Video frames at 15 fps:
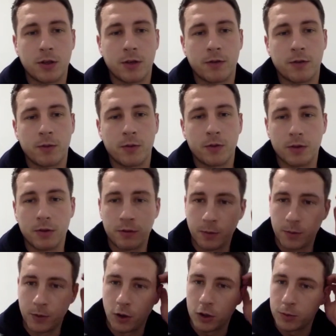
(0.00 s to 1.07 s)
from
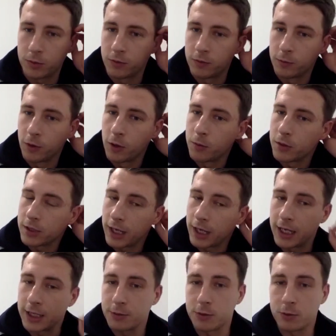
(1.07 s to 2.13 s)
the hospital from one of my
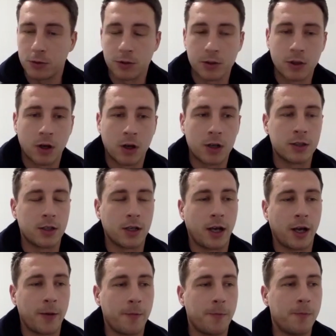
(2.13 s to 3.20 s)
scans, which wasn't nice.
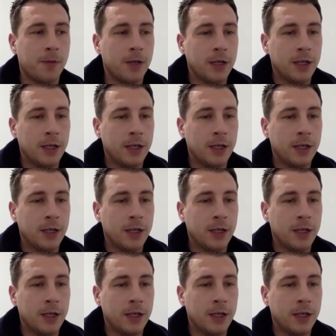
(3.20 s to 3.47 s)
Then